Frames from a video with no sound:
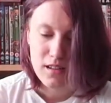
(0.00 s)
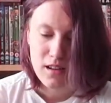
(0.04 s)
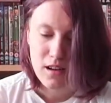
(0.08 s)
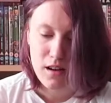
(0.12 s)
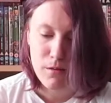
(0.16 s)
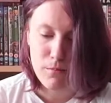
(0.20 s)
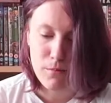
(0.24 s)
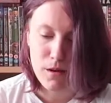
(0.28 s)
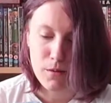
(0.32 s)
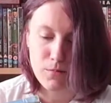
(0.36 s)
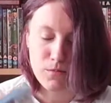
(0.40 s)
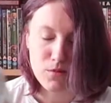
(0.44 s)

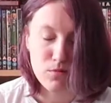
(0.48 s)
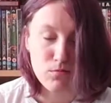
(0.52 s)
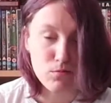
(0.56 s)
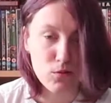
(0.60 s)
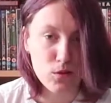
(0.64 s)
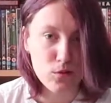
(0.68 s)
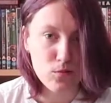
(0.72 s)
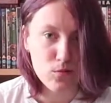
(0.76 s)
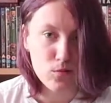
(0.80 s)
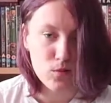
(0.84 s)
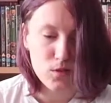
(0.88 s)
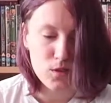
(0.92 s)
her mum's
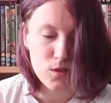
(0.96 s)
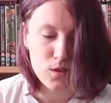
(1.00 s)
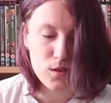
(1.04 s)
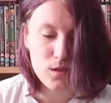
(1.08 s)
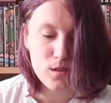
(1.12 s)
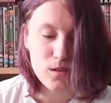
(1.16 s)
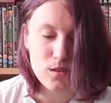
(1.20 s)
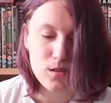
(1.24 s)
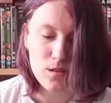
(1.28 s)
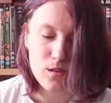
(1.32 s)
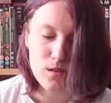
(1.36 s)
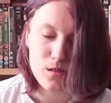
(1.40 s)

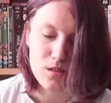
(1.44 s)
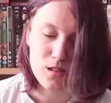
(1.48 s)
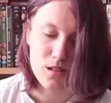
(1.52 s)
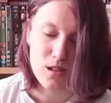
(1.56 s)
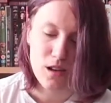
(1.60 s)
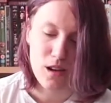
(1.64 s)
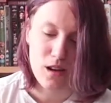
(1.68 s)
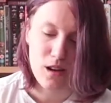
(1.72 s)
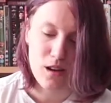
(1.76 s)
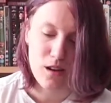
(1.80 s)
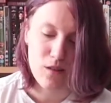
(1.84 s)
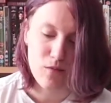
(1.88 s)
roots.
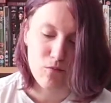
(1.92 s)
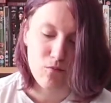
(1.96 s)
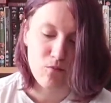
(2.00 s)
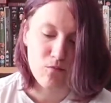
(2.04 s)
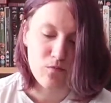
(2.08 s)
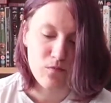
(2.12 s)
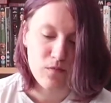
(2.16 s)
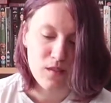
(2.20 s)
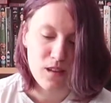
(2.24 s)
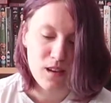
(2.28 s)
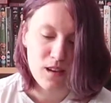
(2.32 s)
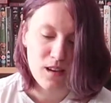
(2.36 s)
So,
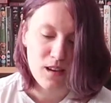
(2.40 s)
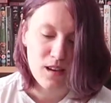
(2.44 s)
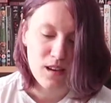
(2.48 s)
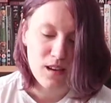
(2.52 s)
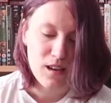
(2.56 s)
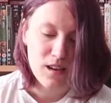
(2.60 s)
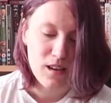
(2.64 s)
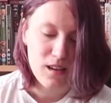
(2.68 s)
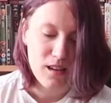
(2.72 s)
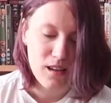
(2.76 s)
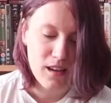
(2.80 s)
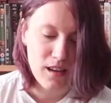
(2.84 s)

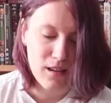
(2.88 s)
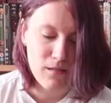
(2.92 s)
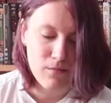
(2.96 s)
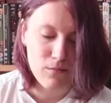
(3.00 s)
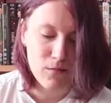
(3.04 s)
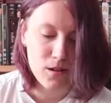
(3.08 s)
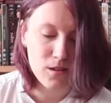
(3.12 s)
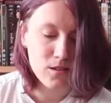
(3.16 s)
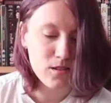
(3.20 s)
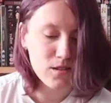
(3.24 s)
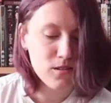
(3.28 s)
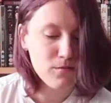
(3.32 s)
yeah,
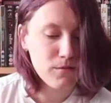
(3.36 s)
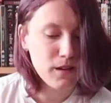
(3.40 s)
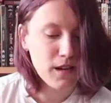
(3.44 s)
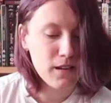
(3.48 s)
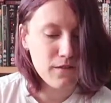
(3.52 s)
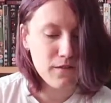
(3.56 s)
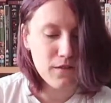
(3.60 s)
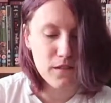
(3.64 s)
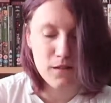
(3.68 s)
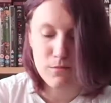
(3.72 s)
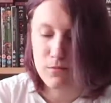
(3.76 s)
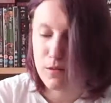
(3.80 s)
not too
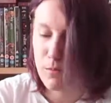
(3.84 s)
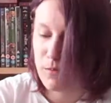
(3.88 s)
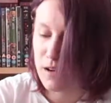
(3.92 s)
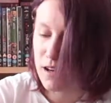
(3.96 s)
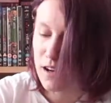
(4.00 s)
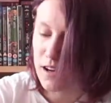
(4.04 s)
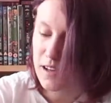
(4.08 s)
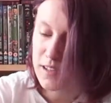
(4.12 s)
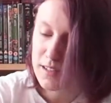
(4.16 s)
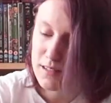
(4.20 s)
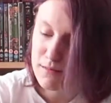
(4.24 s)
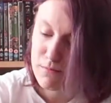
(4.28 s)
bad a film, am
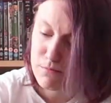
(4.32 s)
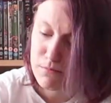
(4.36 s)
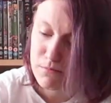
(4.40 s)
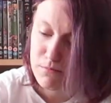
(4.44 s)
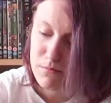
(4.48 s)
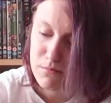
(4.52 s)
I?